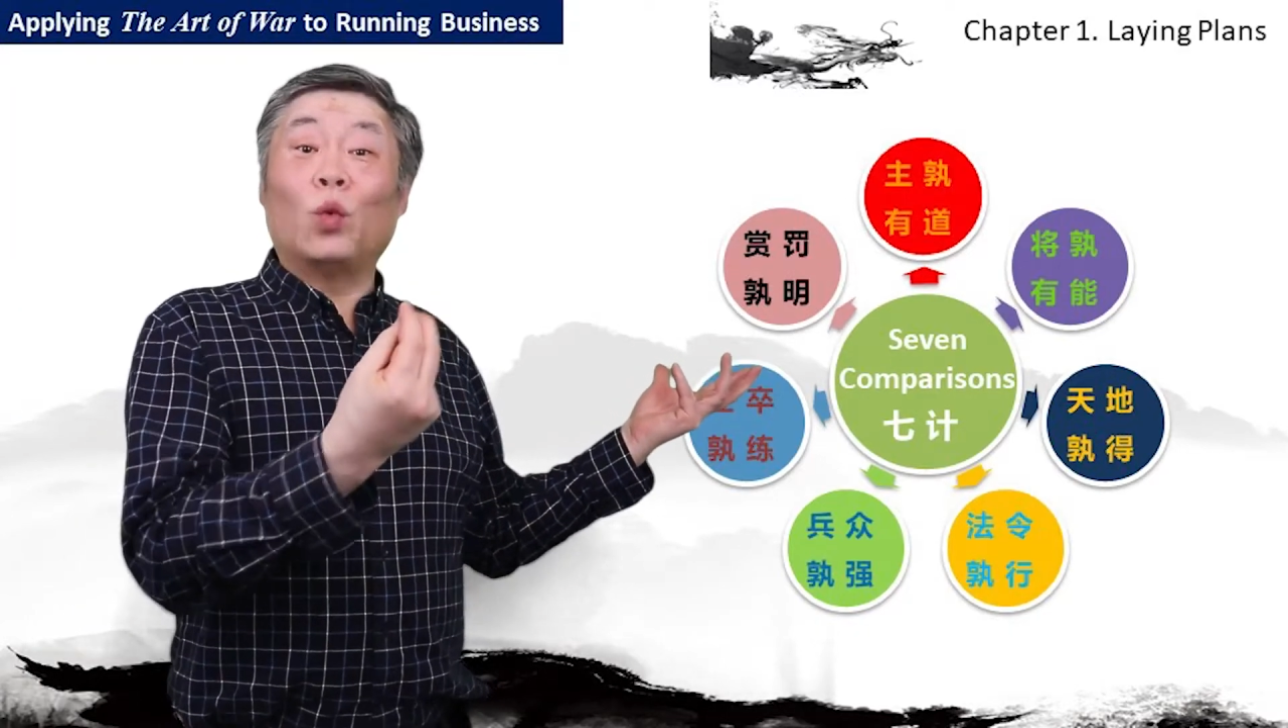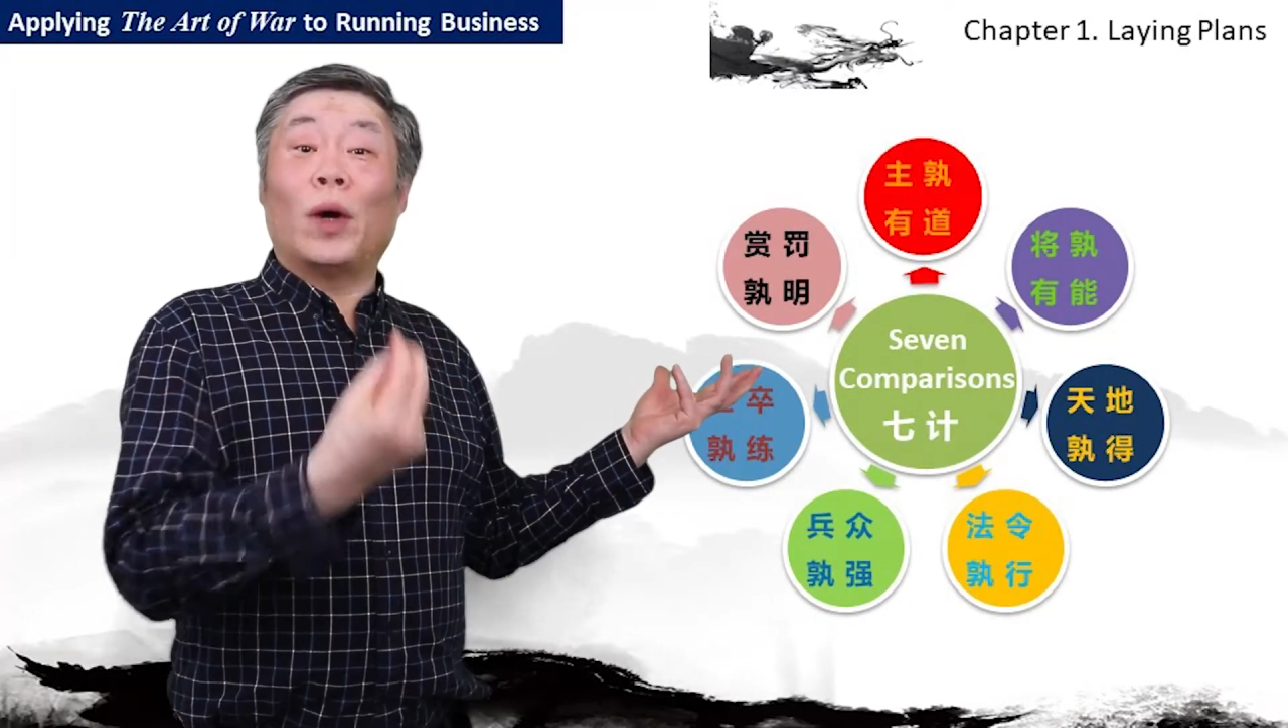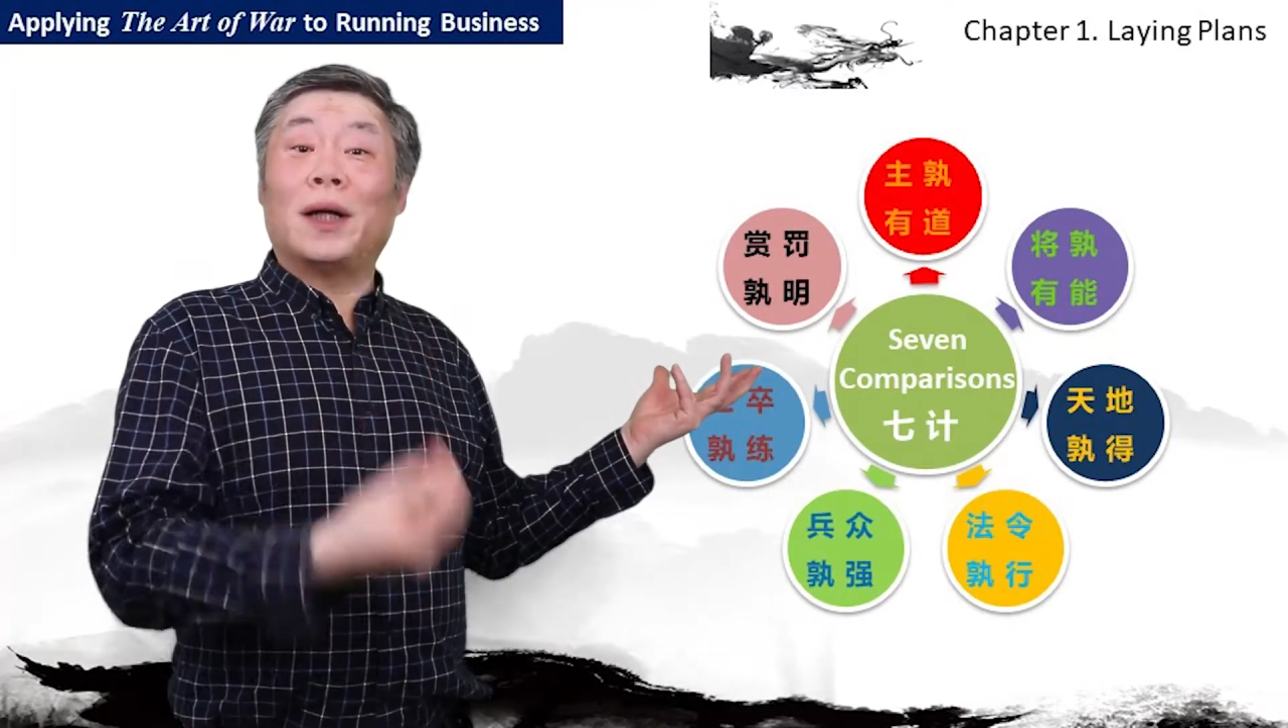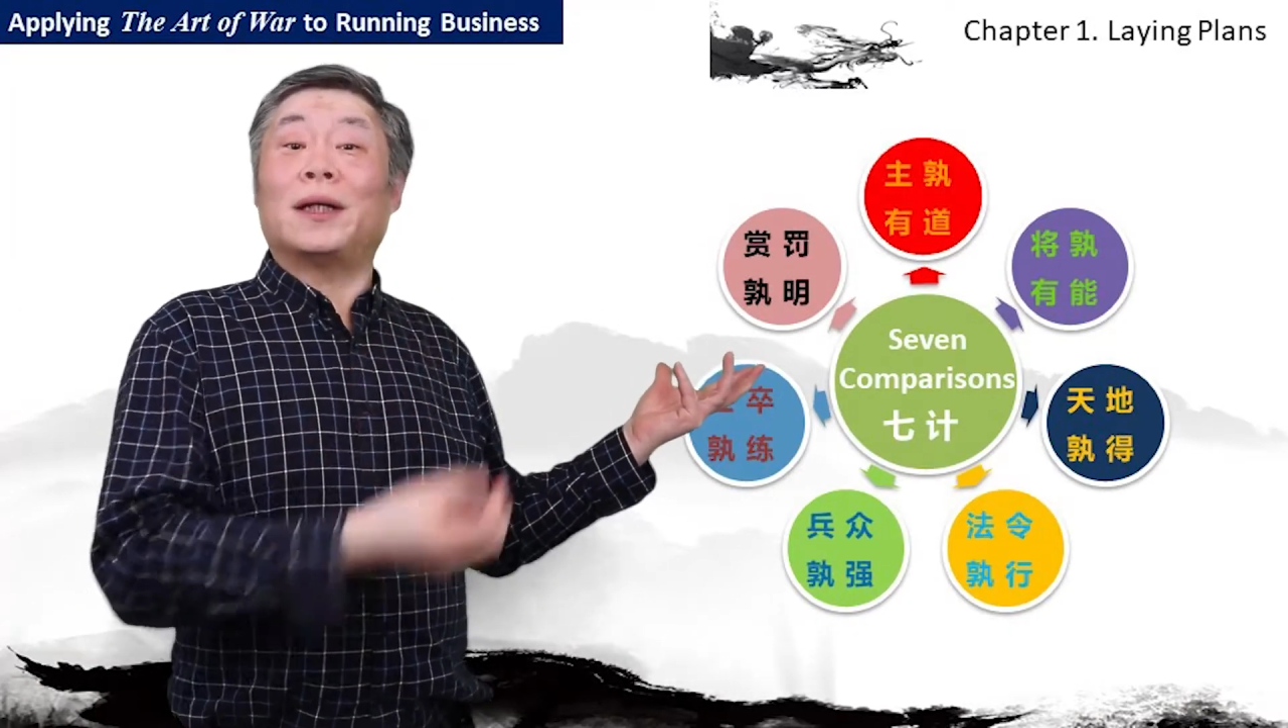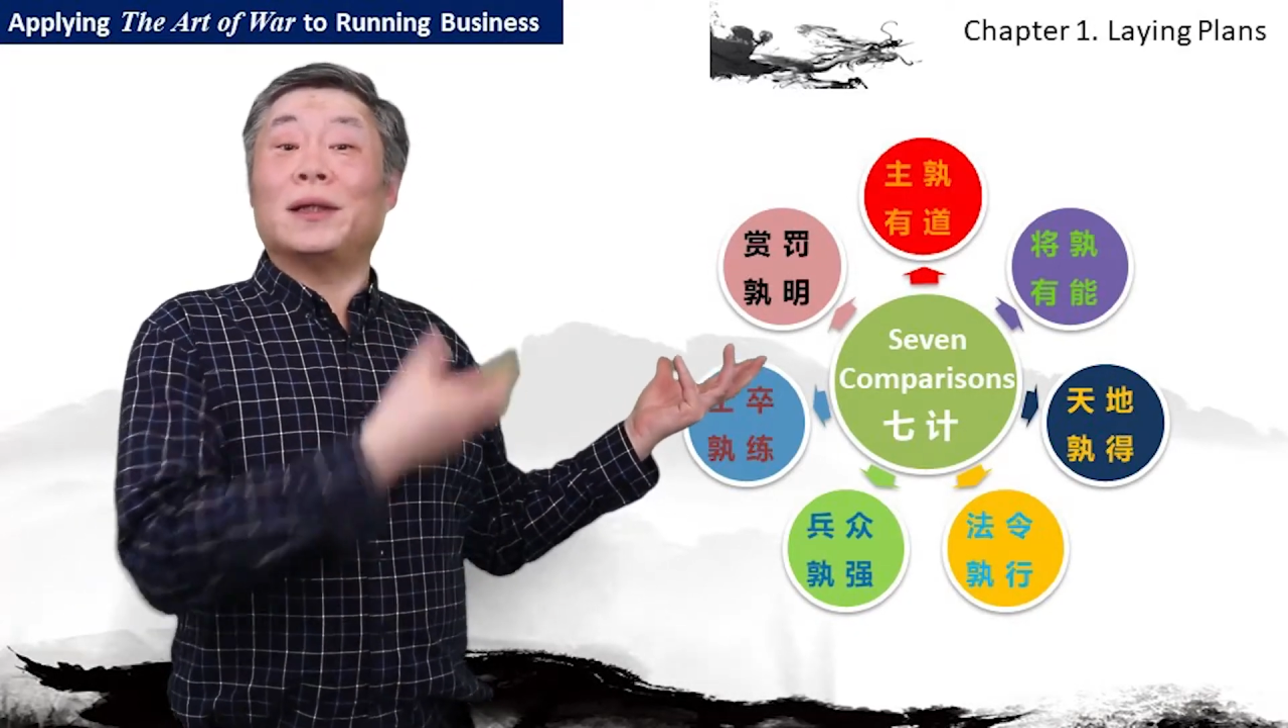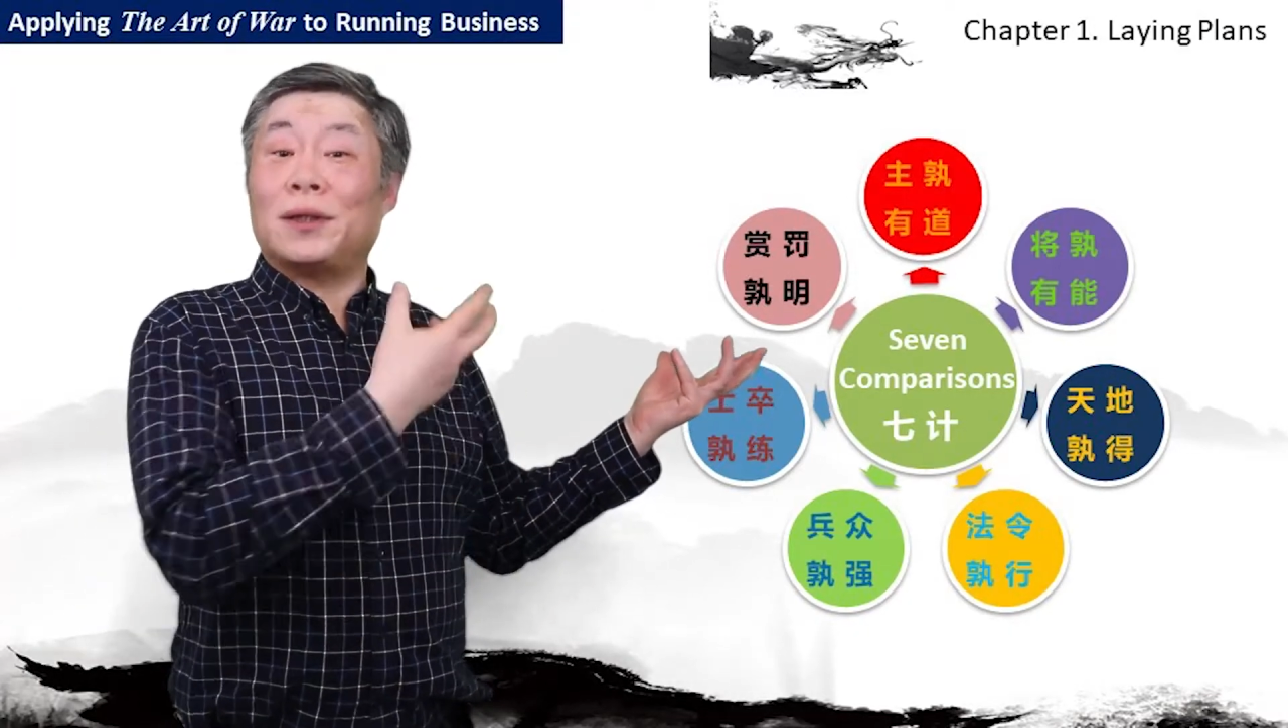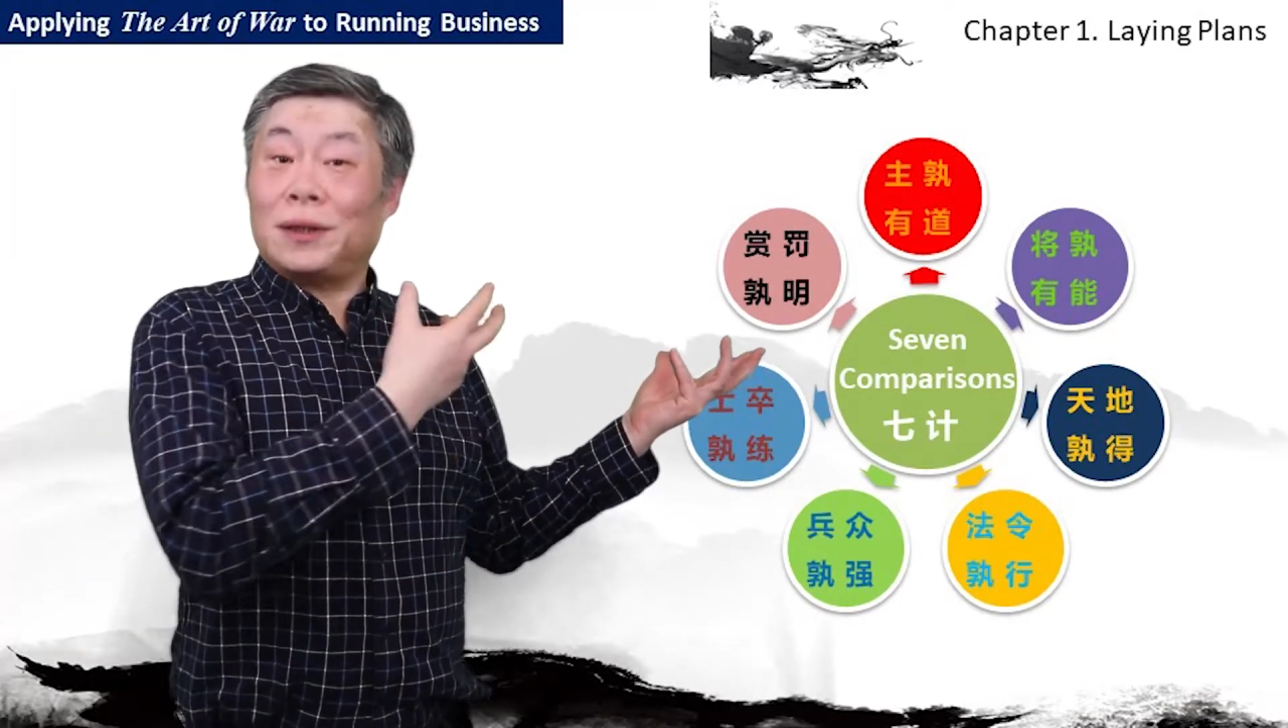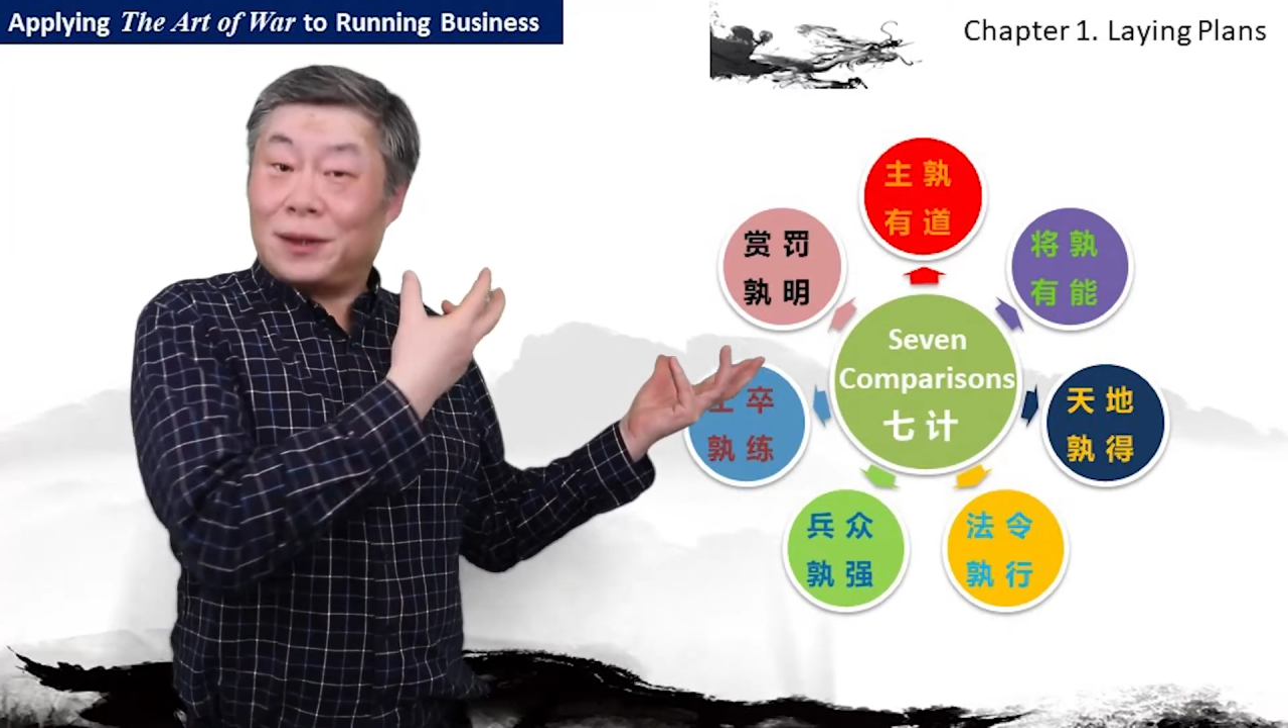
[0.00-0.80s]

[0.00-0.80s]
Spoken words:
word is,